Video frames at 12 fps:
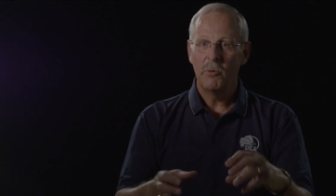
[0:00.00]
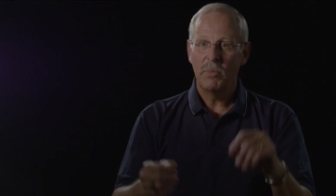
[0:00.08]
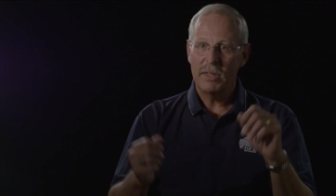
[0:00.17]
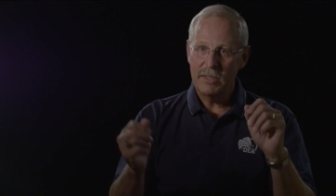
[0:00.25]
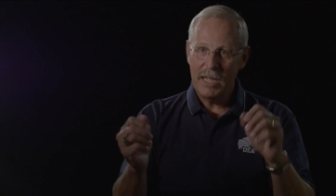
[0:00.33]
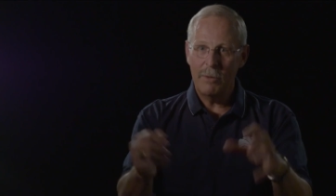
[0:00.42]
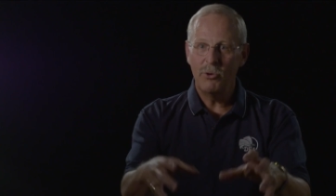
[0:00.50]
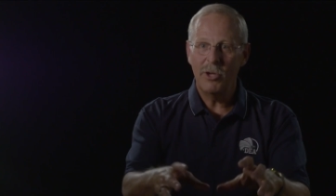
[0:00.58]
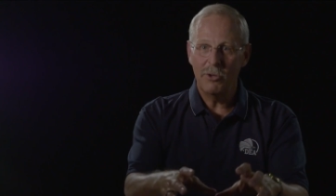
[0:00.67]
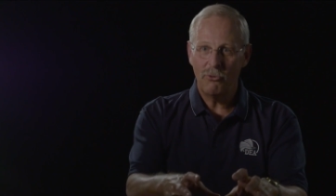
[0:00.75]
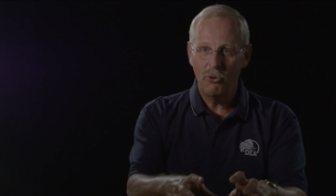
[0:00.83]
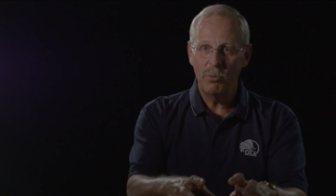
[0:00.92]
by the time you
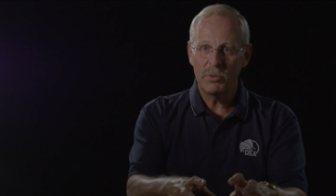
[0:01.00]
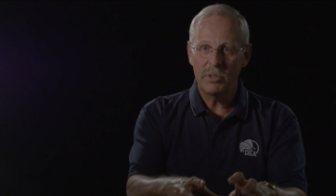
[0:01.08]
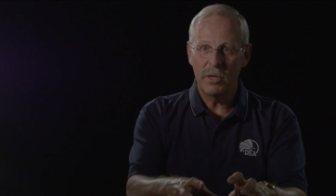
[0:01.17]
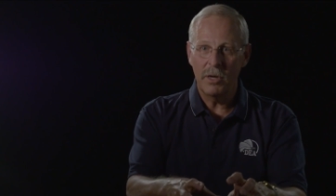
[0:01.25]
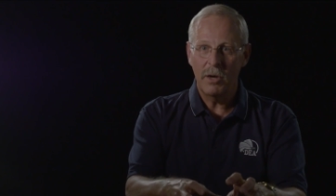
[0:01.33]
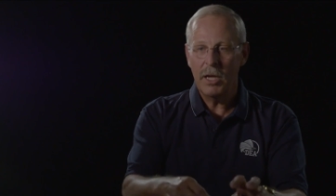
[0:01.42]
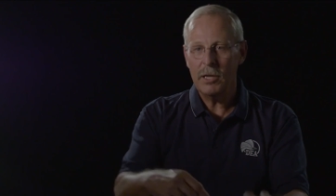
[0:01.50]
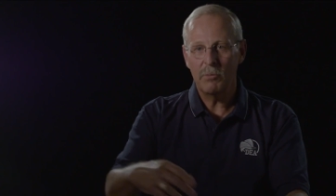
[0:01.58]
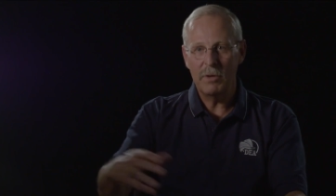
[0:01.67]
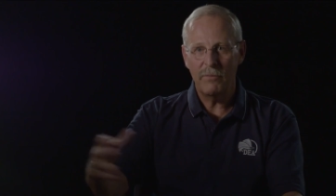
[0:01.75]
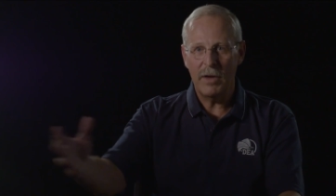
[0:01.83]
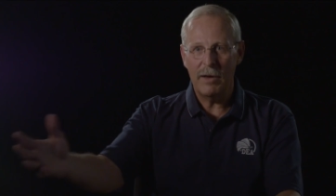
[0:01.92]
get troops there, he could
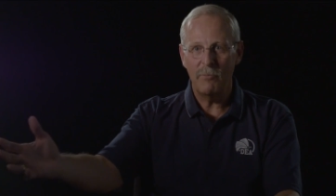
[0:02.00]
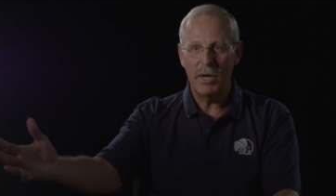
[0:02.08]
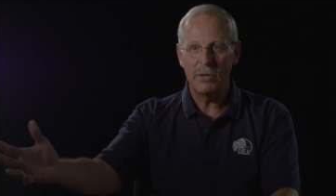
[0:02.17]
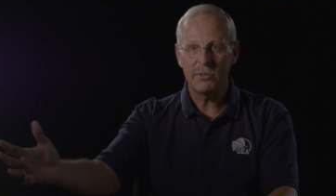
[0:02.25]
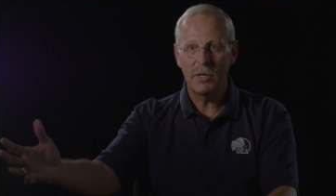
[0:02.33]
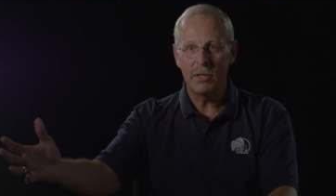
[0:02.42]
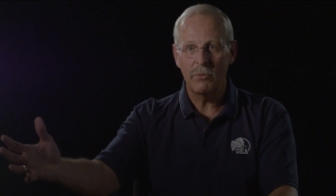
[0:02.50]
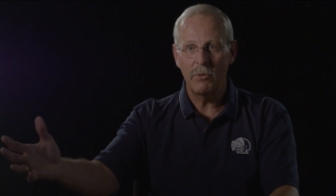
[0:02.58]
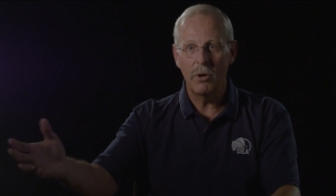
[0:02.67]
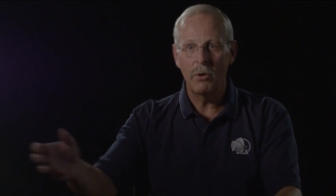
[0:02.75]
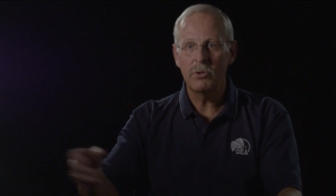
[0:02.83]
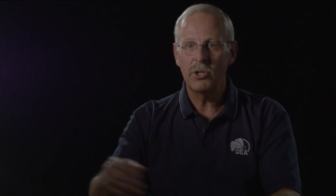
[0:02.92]
be 5 miles down the
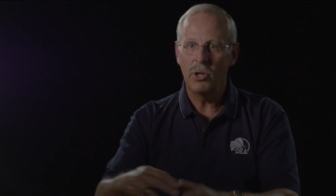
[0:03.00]
road.